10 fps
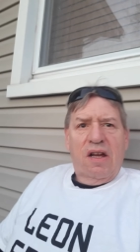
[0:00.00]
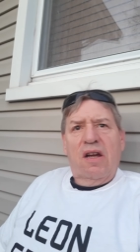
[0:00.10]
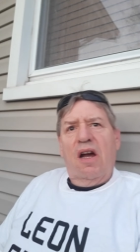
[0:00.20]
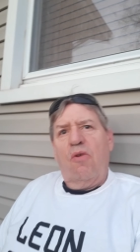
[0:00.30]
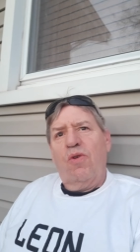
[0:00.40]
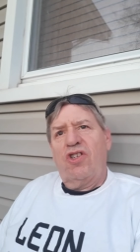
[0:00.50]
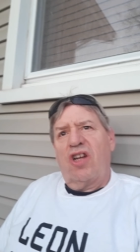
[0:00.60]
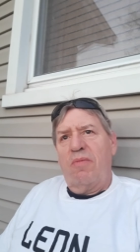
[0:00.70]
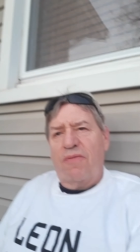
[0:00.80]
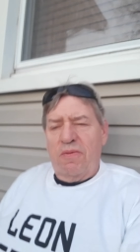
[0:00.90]
Uh, winds are
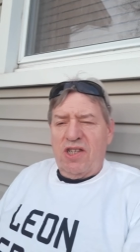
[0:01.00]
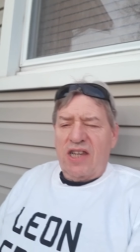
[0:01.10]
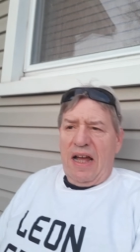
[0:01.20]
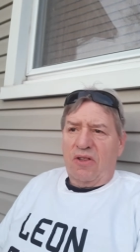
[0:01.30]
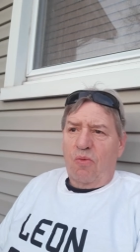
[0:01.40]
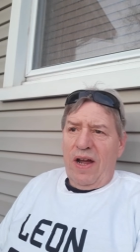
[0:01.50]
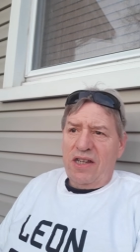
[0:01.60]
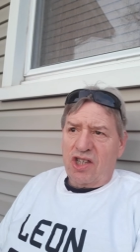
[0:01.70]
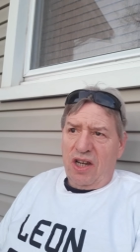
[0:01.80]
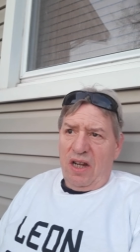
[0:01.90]
going to be from the
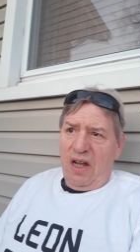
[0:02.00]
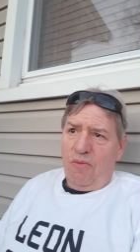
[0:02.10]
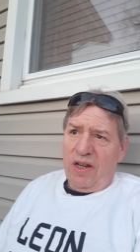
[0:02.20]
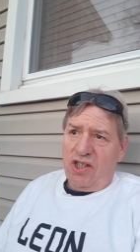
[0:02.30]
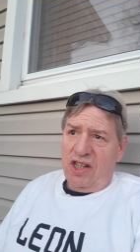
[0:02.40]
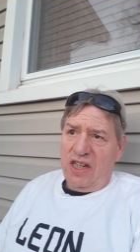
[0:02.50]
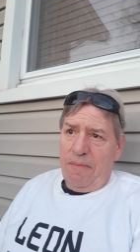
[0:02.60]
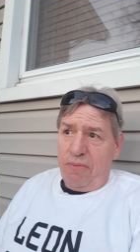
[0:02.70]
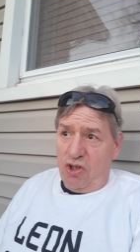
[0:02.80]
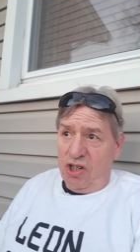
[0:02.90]
southwest. Uh, we can see
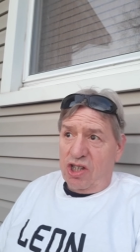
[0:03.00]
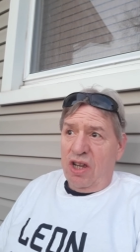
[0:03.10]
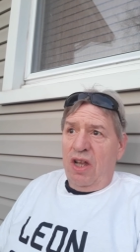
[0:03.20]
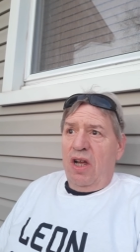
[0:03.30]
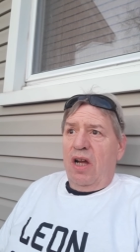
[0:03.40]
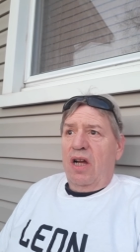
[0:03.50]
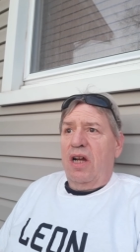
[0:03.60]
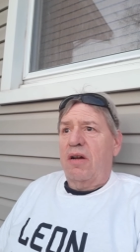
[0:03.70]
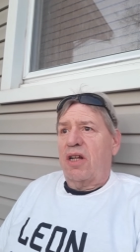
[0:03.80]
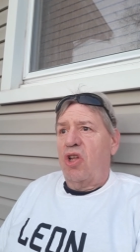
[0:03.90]
temperatures
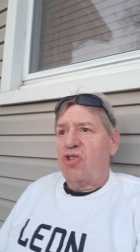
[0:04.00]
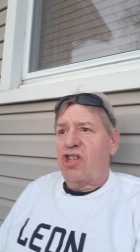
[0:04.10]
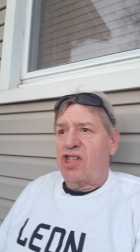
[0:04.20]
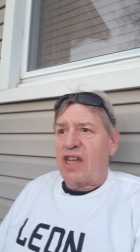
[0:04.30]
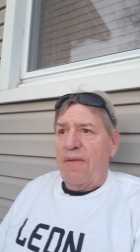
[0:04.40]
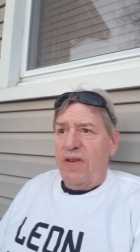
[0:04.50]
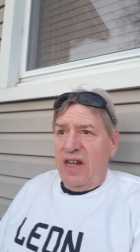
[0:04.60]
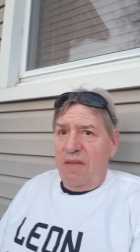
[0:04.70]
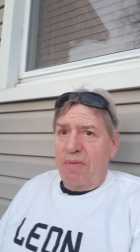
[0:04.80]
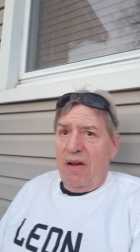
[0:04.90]
uh, close to
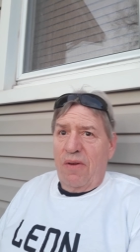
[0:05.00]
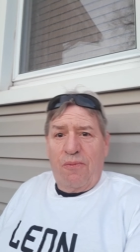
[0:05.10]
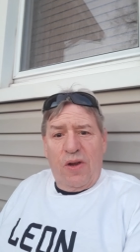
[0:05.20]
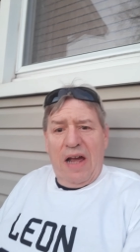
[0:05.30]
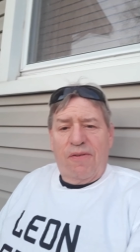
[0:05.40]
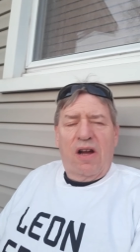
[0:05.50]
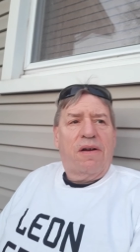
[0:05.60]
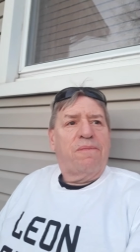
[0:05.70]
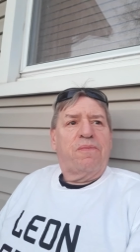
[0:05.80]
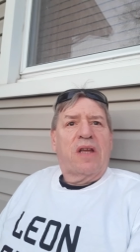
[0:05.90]
70, but if we have a,
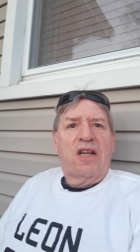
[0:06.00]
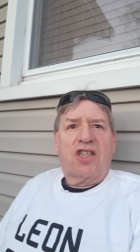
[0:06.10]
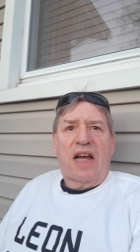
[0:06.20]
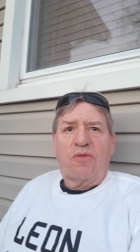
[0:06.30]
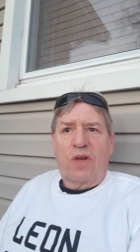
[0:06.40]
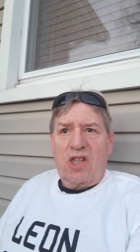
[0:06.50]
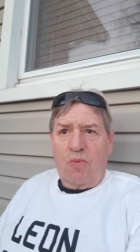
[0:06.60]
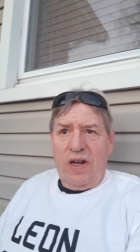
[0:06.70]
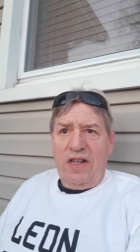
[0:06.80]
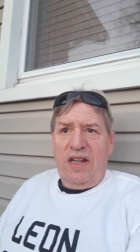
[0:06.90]
a southwest
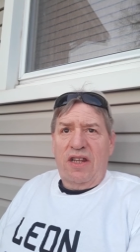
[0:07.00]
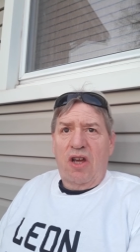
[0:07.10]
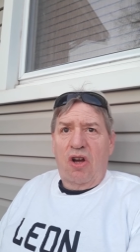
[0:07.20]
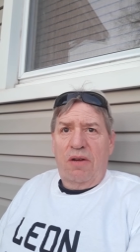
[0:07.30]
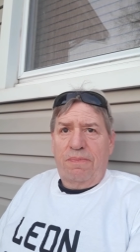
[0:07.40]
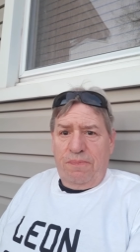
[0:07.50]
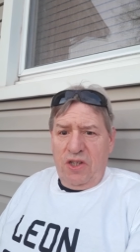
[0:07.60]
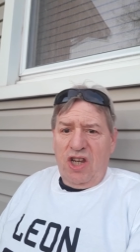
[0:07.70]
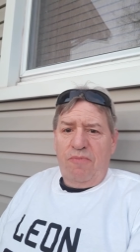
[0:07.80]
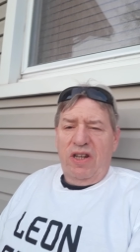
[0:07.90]
wind and the uh,
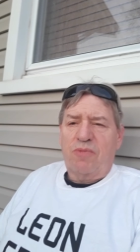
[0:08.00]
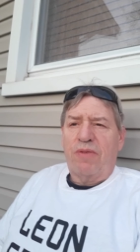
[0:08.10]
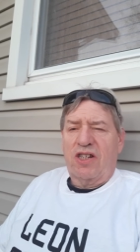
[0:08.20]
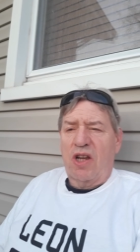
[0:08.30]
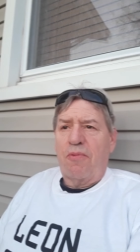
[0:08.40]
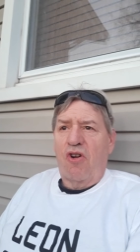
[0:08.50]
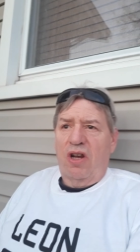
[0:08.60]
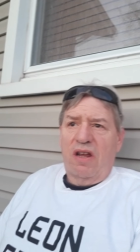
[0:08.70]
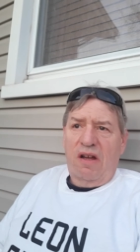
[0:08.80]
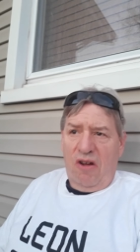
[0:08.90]
sea breeze picks up
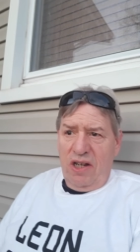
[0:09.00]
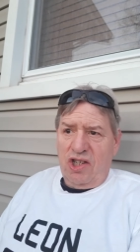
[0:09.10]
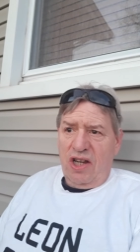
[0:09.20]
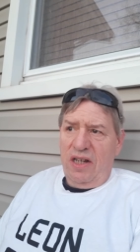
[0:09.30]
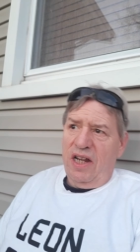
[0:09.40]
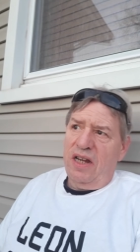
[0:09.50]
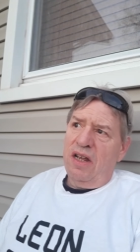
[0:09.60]
earlier on a Sunday,